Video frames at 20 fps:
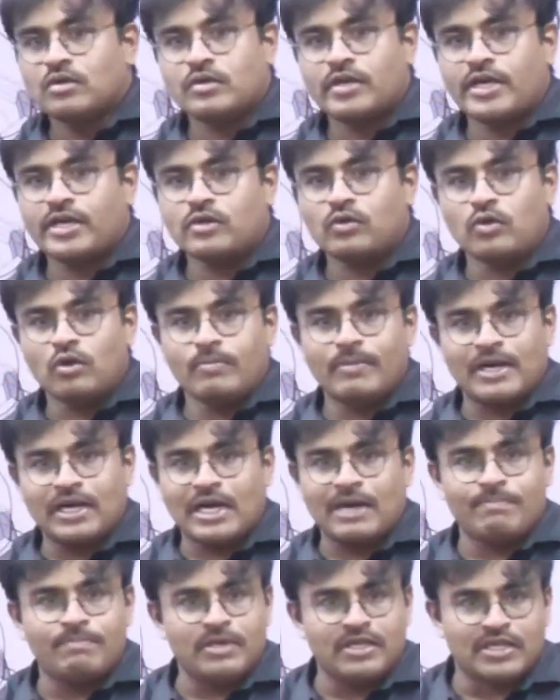Okay,
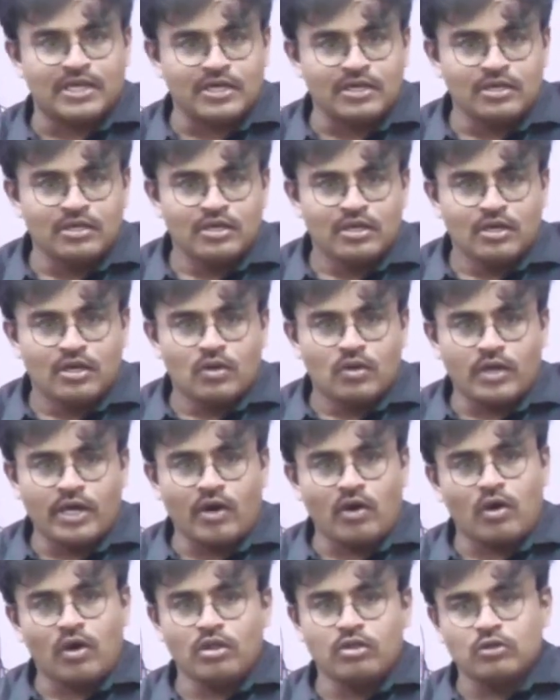Gulbarga, Bidar.
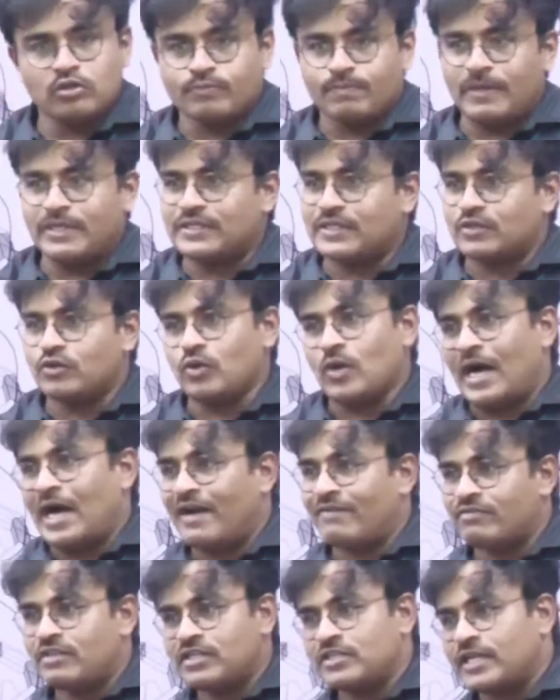Okay, all those places you
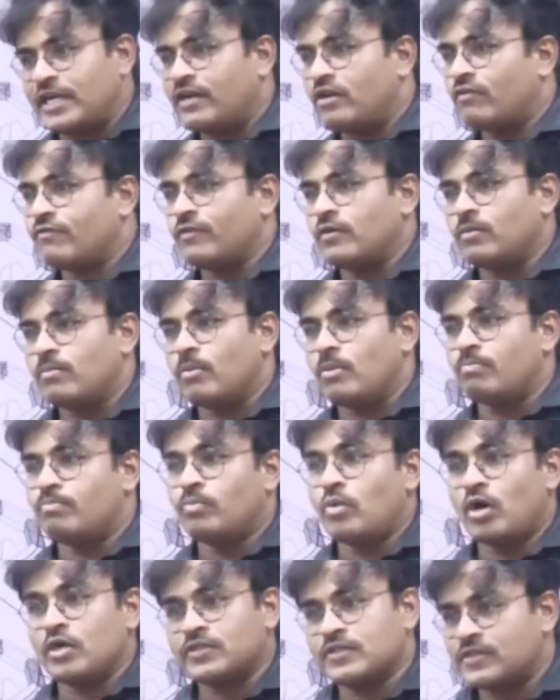have these kind of
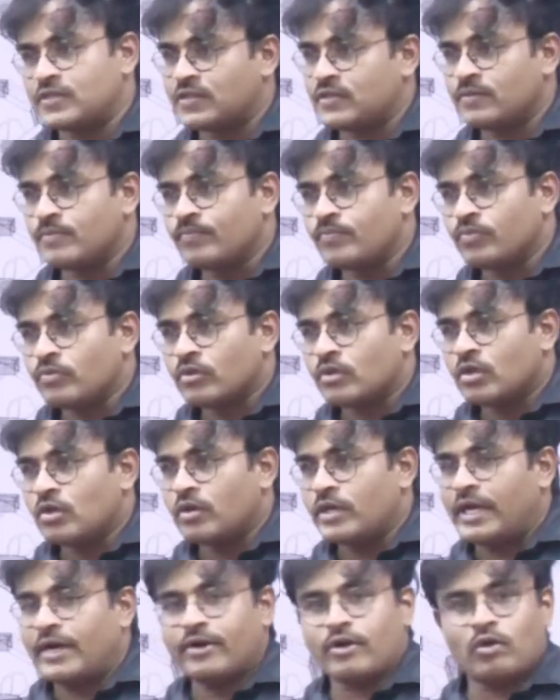mosques.
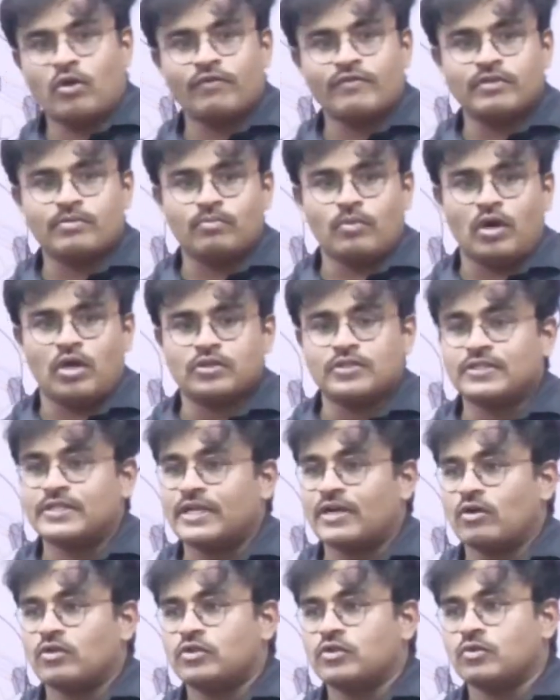Okay, and along with mosques,
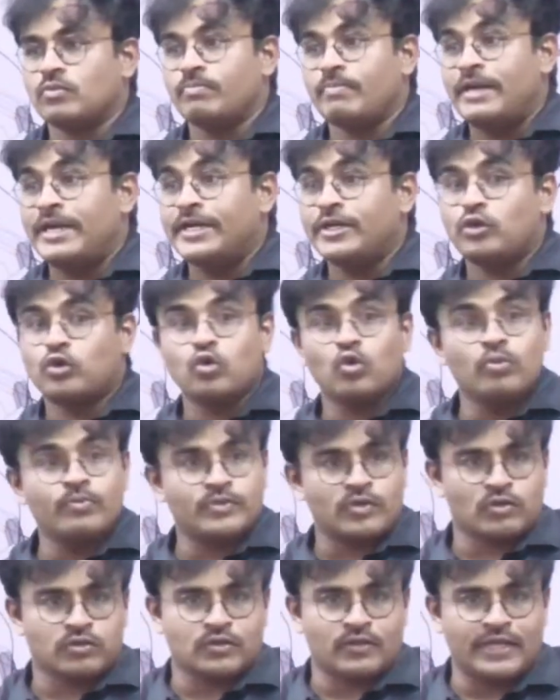there are also many
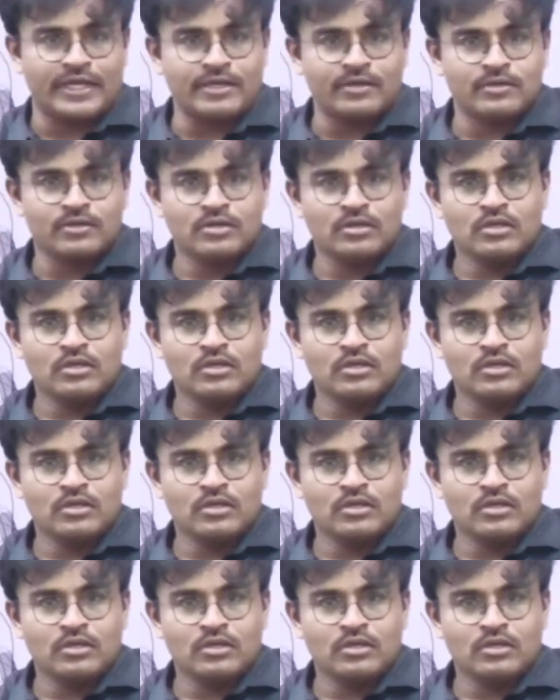tombs also there.